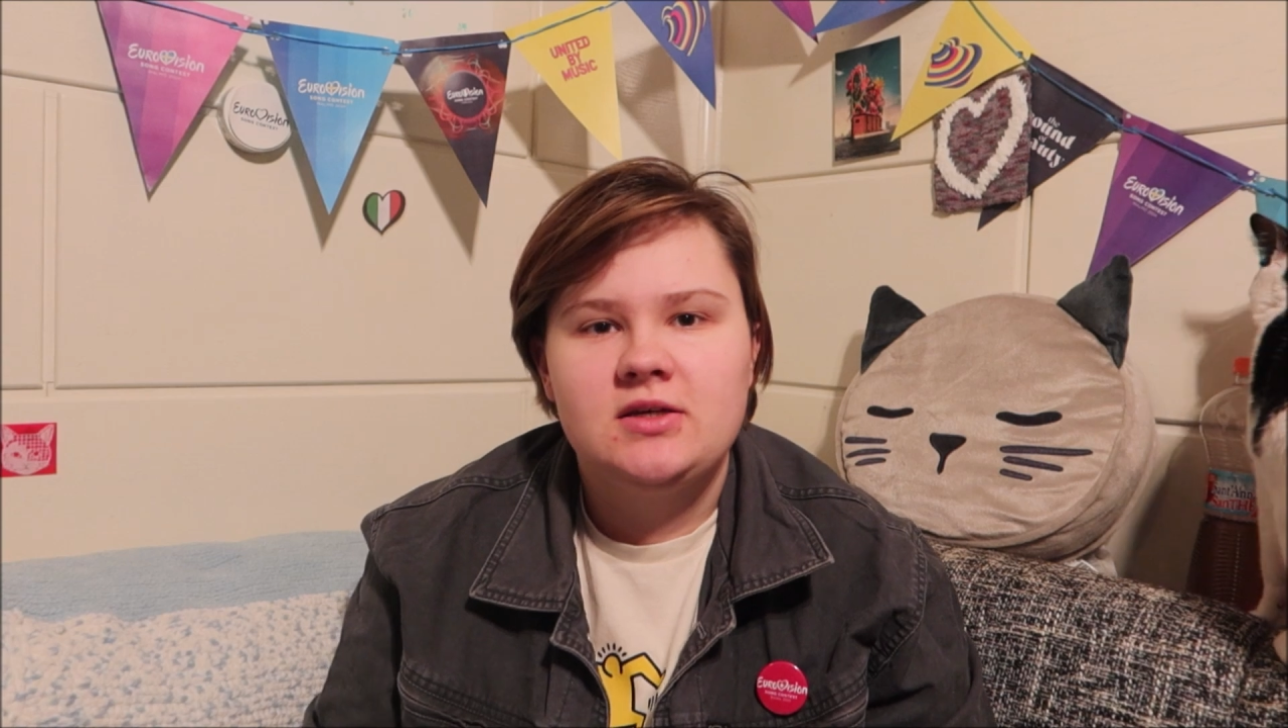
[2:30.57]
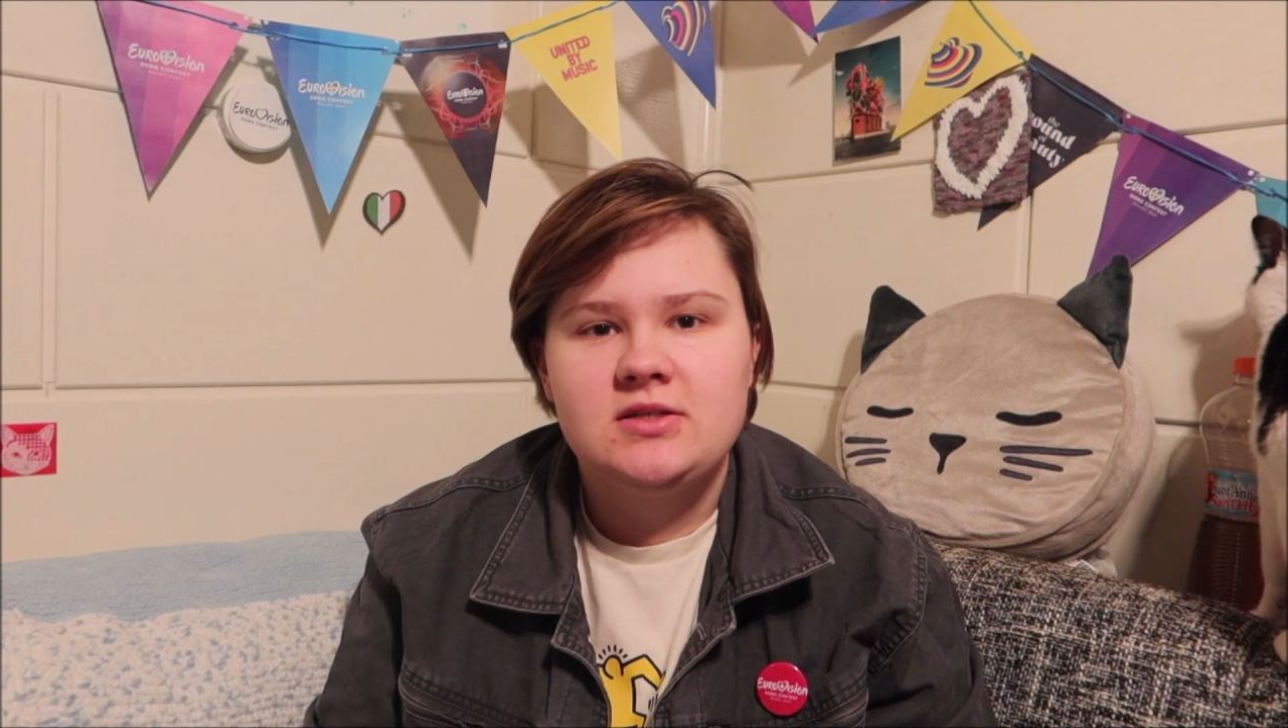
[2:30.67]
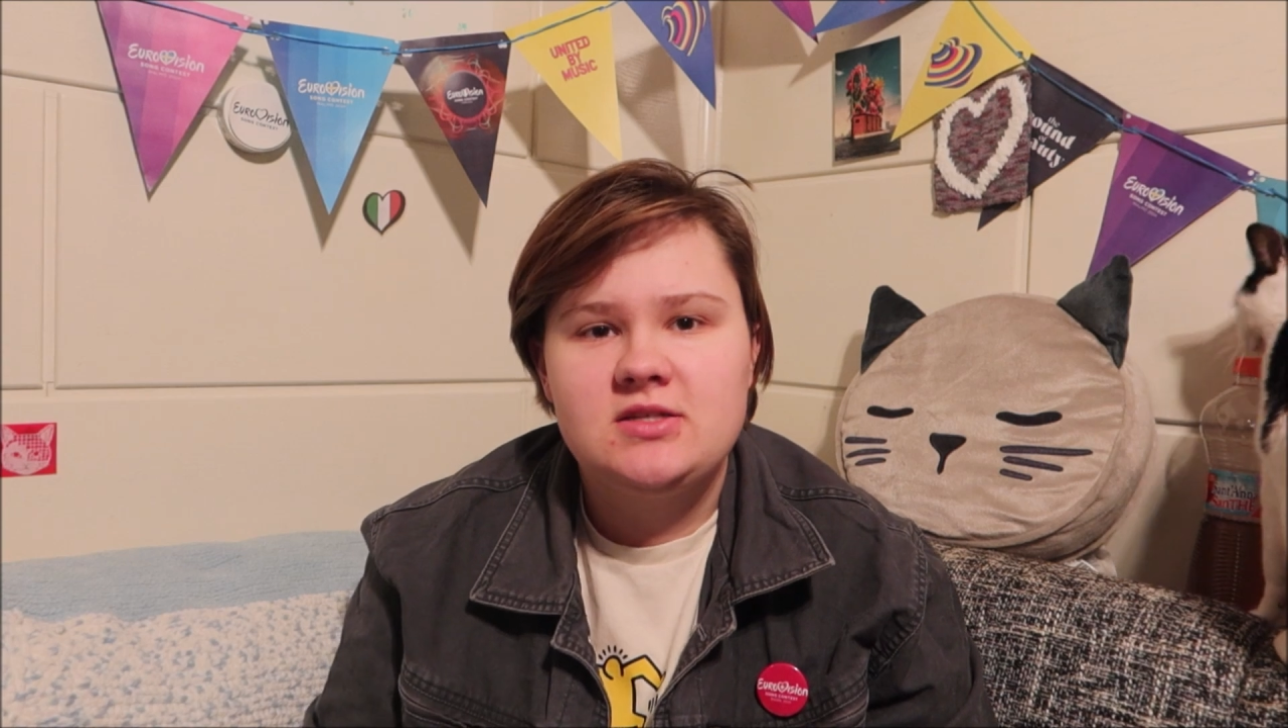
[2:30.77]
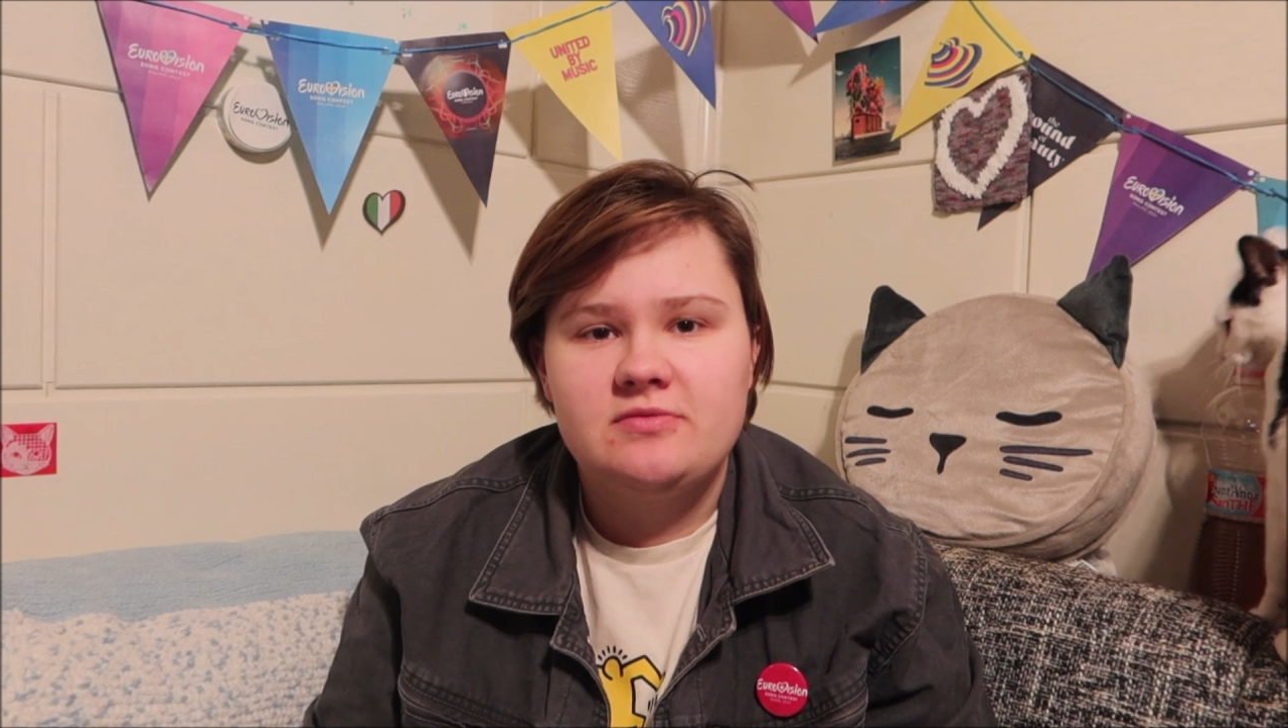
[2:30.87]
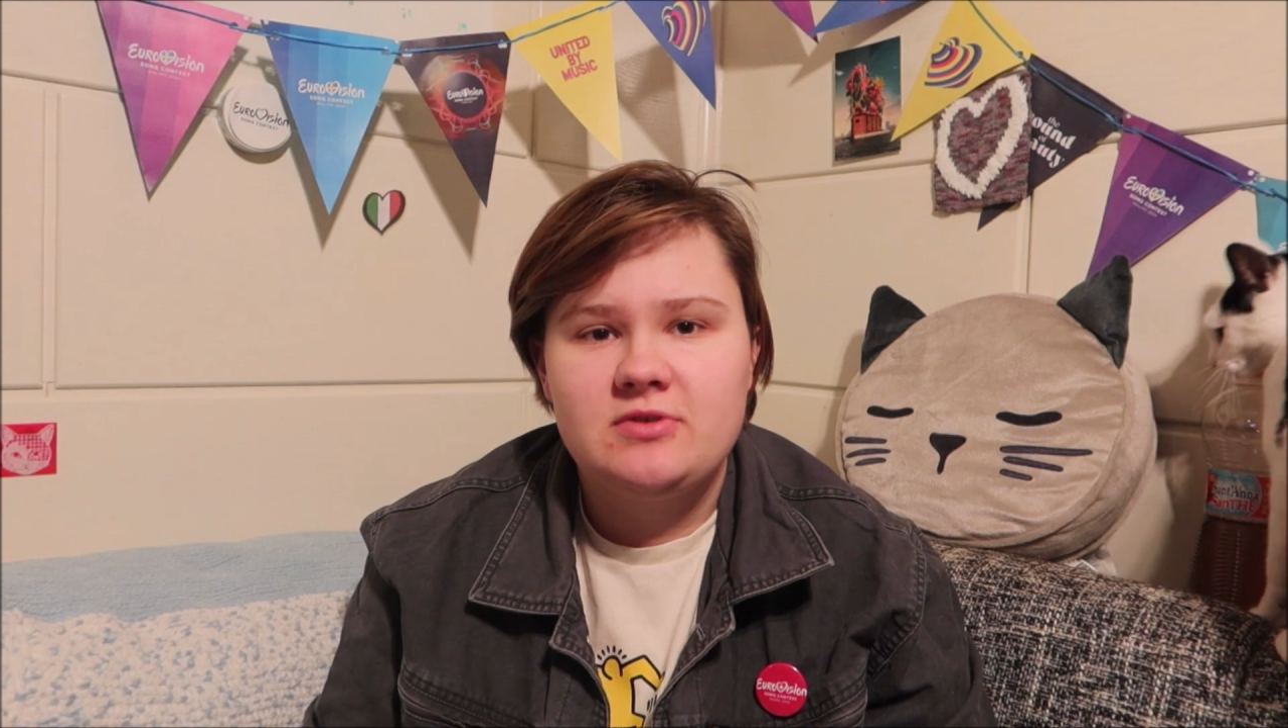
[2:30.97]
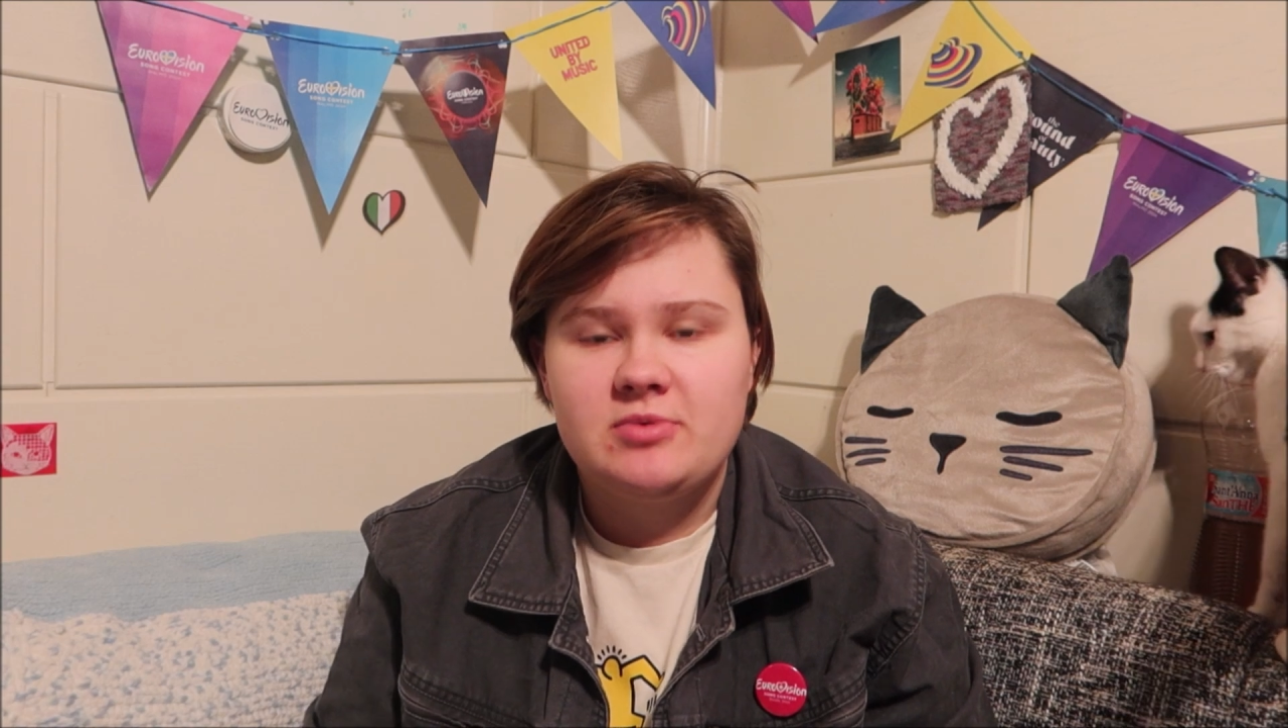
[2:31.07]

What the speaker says: TV